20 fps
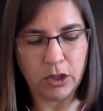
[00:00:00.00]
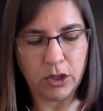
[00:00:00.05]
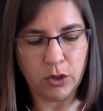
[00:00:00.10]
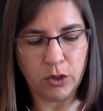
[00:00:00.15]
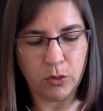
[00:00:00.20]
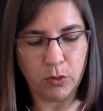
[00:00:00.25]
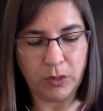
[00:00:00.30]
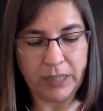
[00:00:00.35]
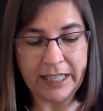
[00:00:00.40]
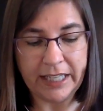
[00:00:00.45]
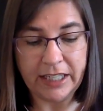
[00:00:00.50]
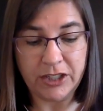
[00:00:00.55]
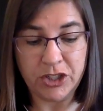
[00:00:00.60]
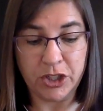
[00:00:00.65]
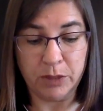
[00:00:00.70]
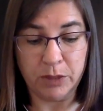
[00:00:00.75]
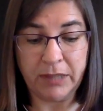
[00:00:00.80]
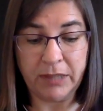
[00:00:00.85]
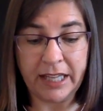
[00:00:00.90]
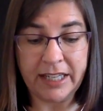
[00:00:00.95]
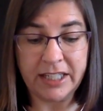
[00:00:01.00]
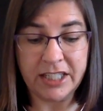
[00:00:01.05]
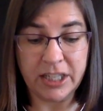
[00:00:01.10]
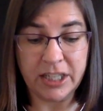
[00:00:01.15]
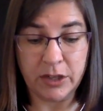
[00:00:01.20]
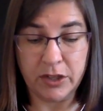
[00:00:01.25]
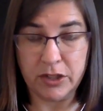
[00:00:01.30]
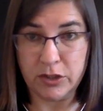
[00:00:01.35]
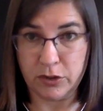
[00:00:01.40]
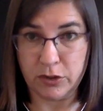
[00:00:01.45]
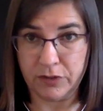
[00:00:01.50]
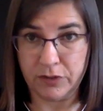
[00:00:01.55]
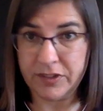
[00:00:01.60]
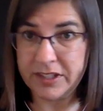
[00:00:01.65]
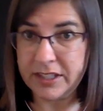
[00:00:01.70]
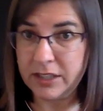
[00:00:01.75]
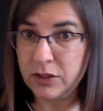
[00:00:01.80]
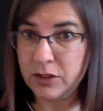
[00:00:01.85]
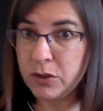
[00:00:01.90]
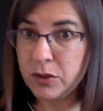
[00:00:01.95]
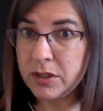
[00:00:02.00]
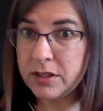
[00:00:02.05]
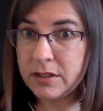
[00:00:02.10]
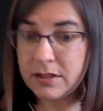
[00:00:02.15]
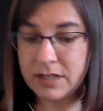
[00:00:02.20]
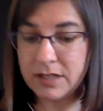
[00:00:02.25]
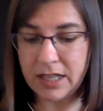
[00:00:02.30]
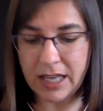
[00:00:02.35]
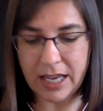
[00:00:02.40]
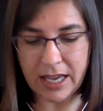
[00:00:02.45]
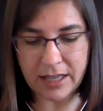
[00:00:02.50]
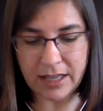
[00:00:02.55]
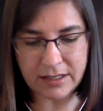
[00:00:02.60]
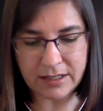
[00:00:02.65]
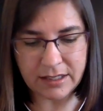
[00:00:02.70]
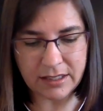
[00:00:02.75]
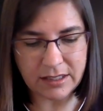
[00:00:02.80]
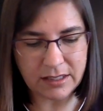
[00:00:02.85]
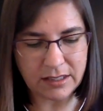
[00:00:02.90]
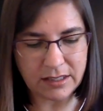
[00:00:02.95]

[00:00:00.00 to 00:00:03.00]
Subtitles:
Related to your planetary service interest? He asked.